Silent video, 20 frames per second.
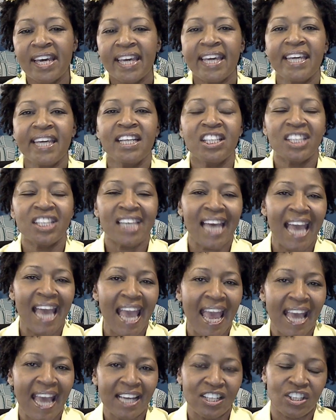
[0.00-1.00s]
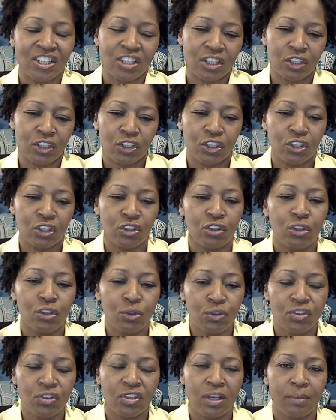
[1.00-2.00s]
into action to
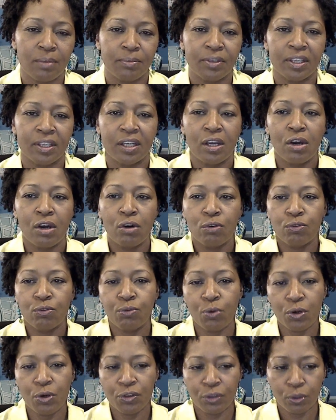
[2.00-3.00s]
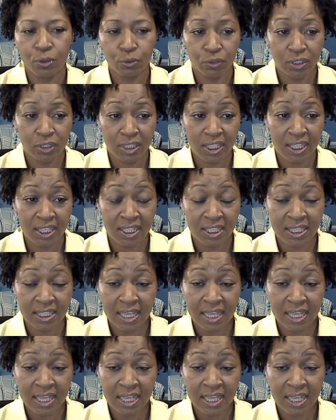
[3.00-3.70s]
do something for those needs.